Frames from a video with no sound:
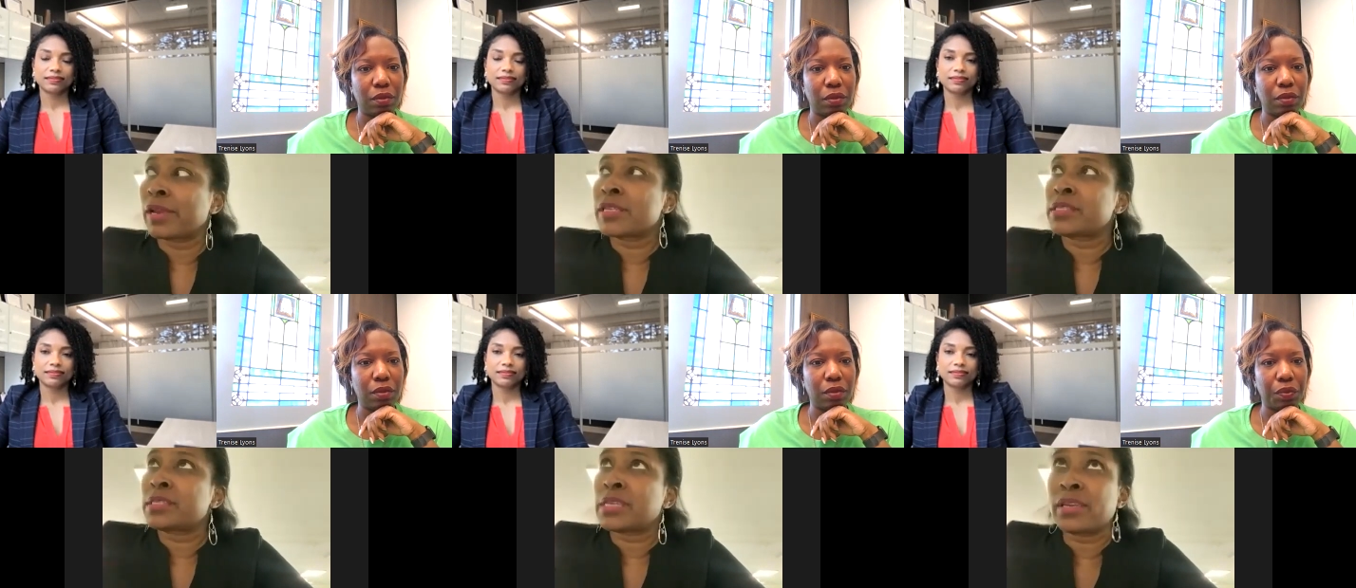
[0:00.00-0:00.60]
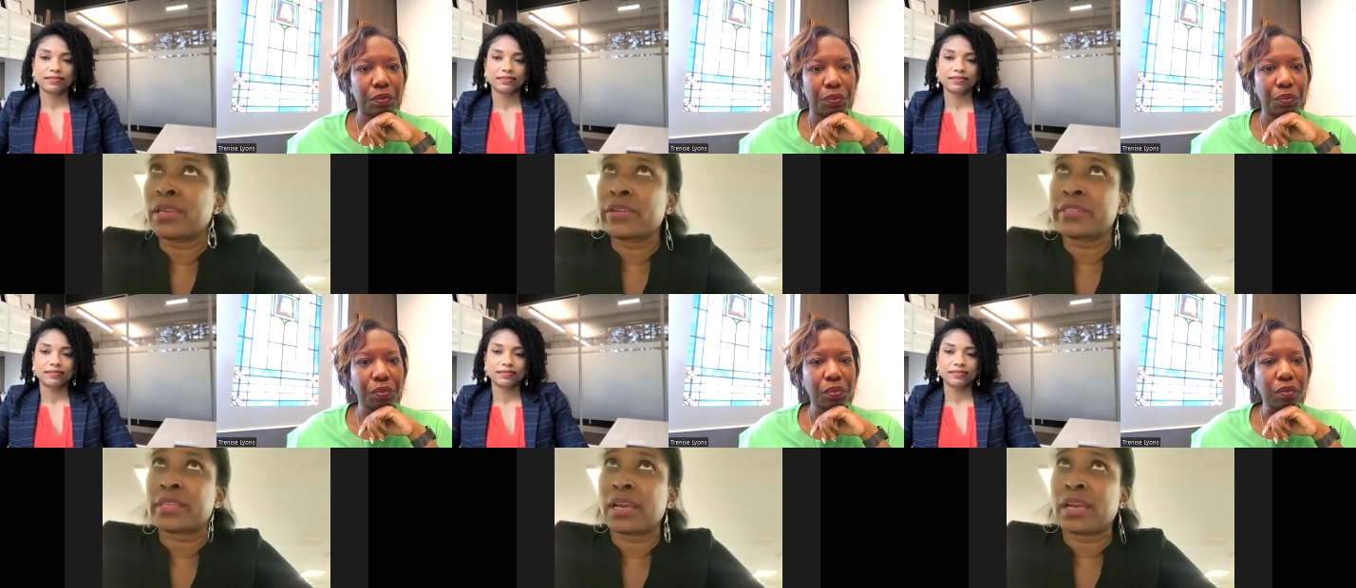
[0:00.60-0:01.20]

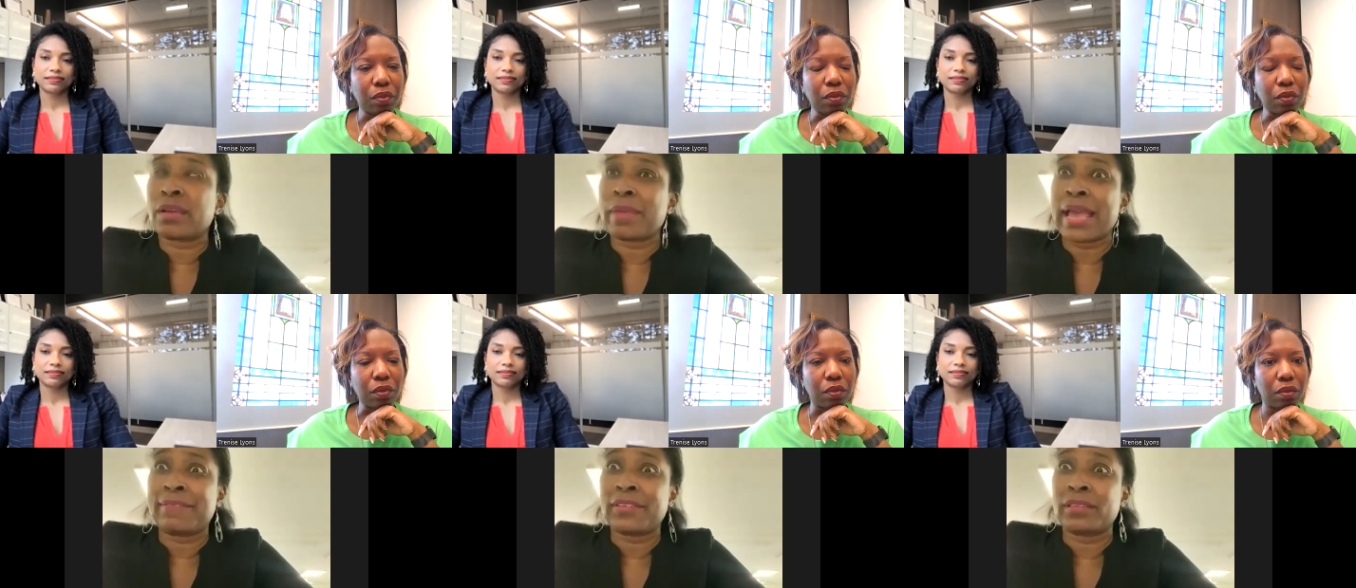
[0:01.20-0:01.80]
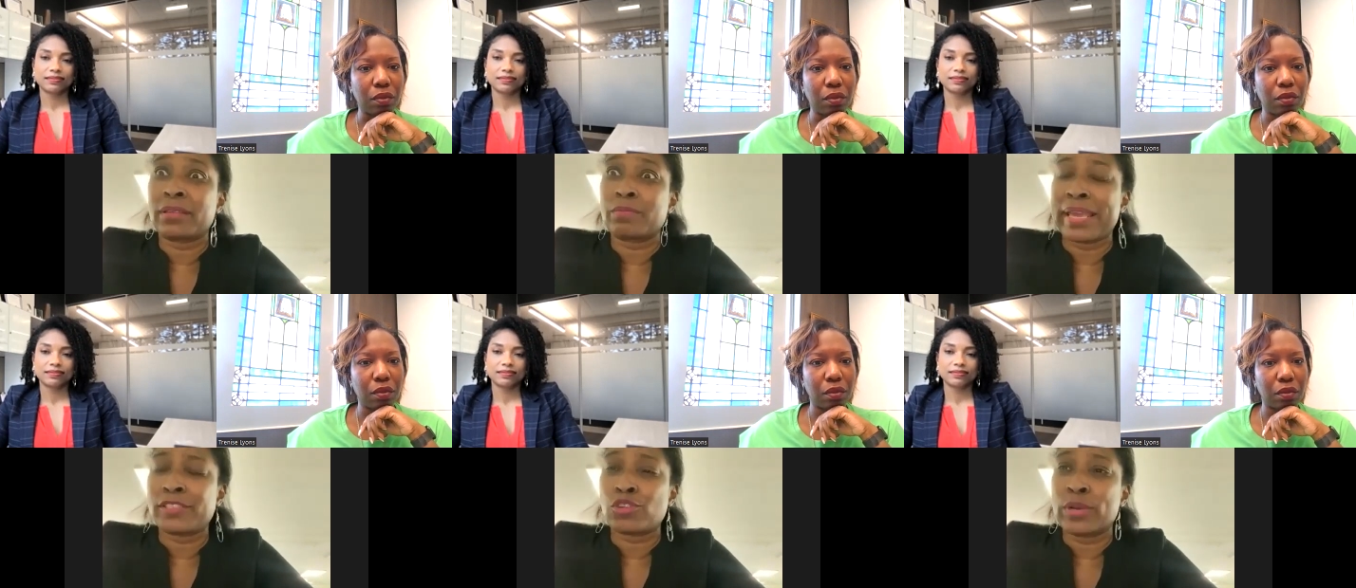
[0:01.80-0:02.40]
Speaker 1: Seniors um, have to make
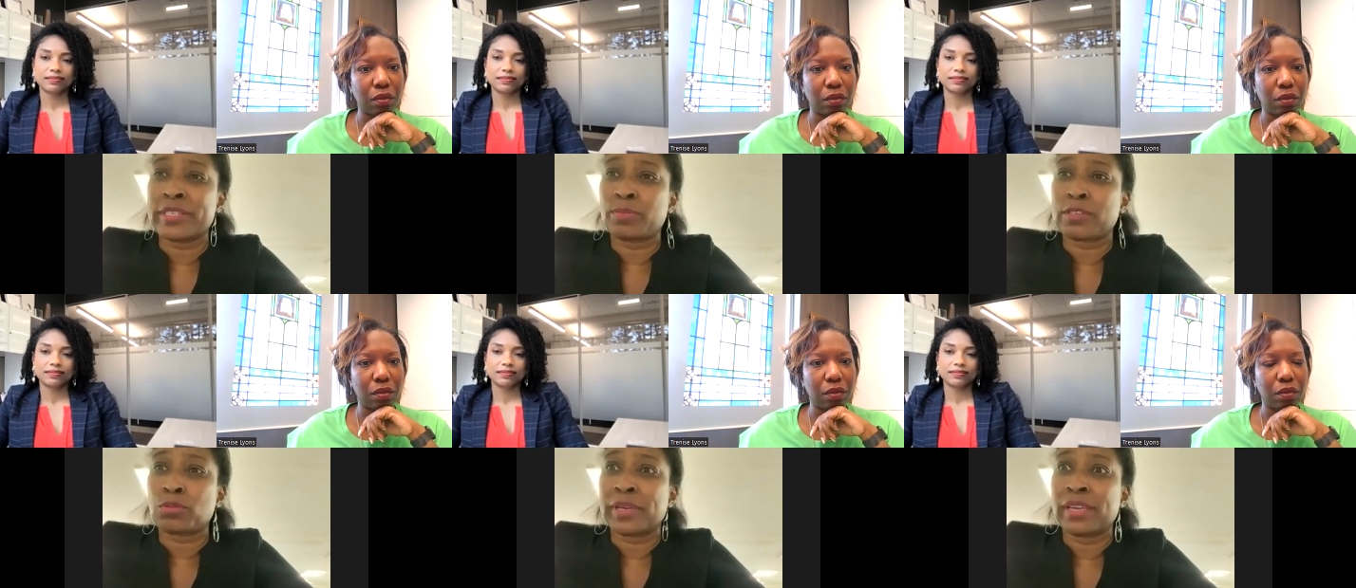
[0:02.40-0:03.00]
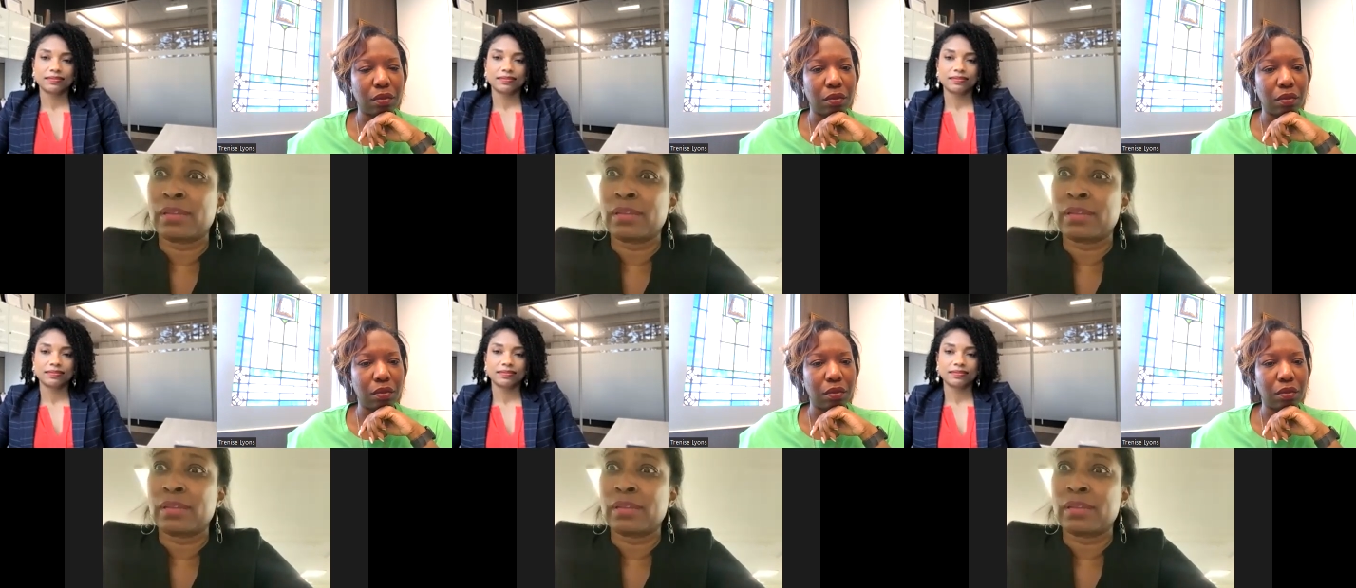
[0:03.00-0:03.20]
choices between